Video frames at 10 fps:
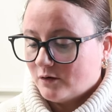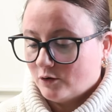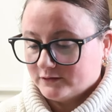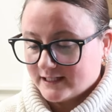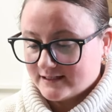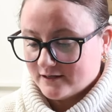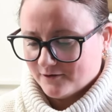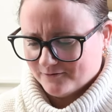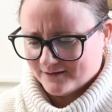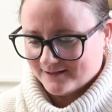Hold its
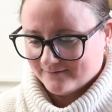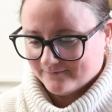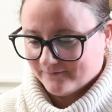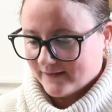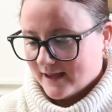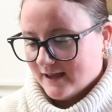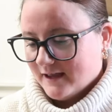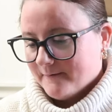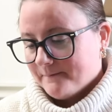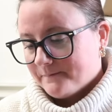nose.
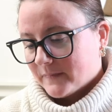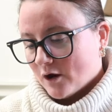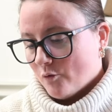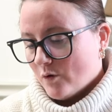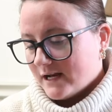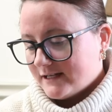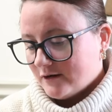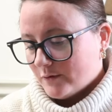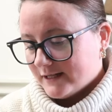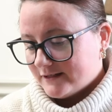What
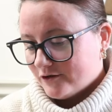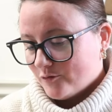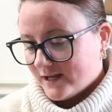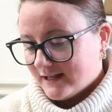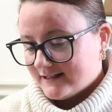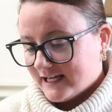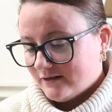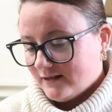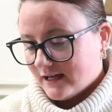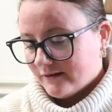did one snowman say
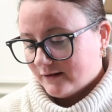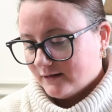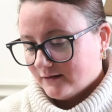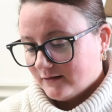to the other?